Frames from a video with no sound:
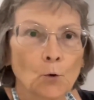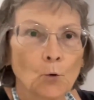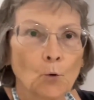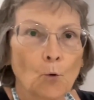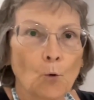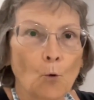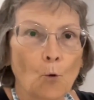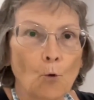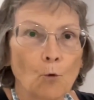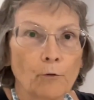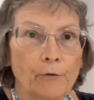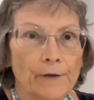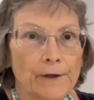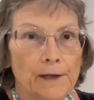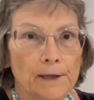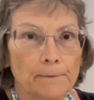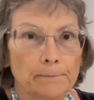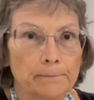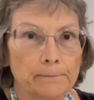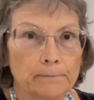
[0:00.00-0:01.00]
all
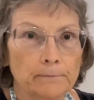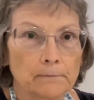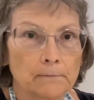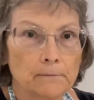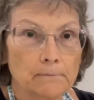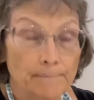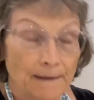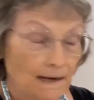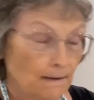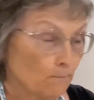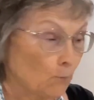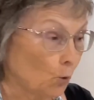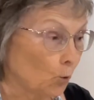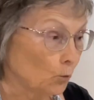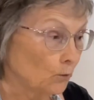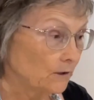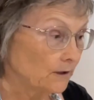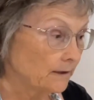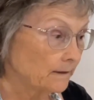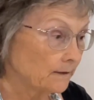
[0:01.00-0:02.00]
the
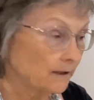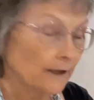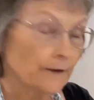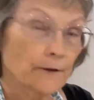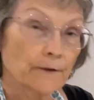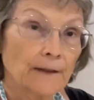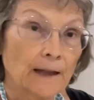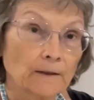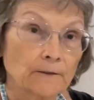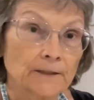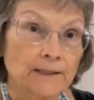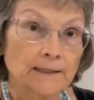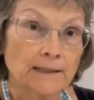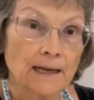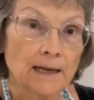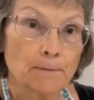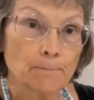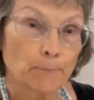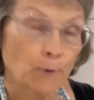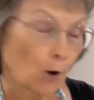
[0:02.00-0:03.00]
meatballs so that they'll
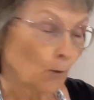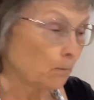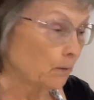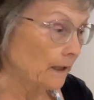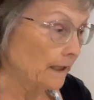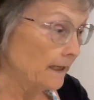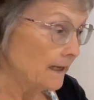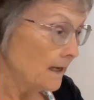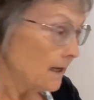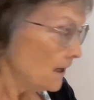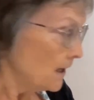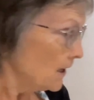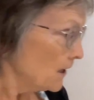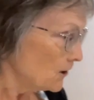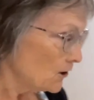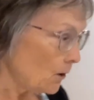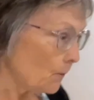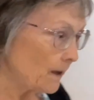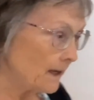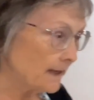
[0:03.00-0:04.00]
steam properly.
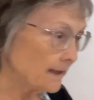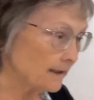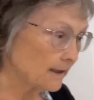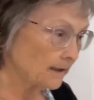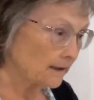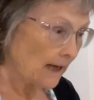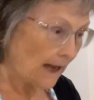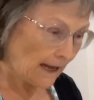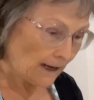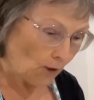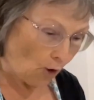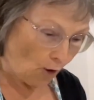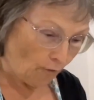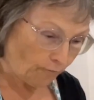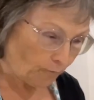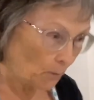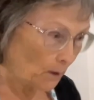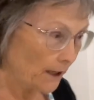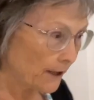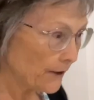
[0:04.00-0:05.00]
So we're going to start
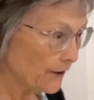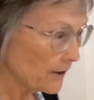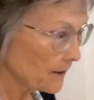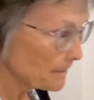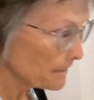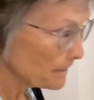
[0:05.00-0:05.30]
off with,